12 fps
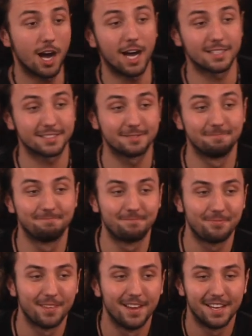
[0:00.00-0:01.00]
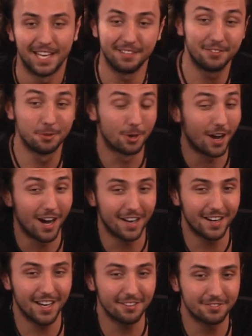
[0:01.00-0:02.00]
hot. And if you were hot
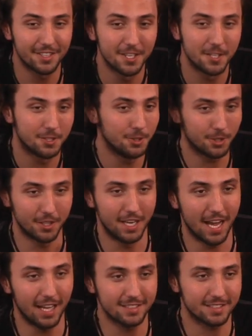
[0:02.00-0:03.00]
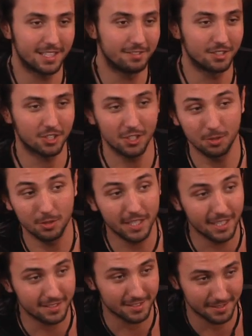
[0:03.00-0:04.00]
enough, you could dance and eventually you would
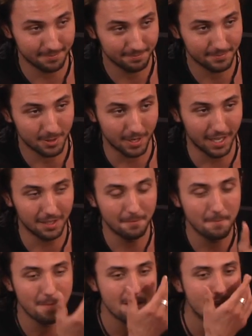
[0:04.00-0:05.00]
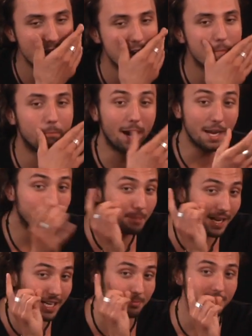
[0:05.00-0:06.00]
kiss, right? My
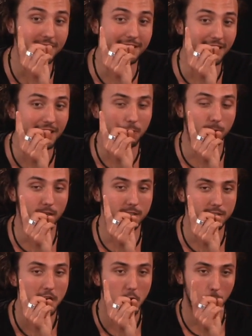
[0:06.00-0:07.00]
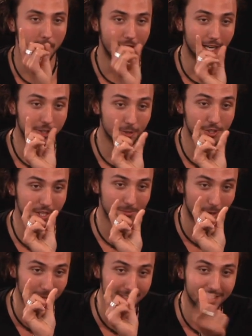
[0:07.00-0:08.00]
pickup technique was, when that crucial
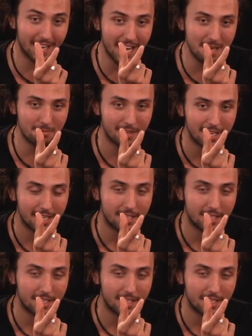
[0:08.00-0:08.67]
moment came,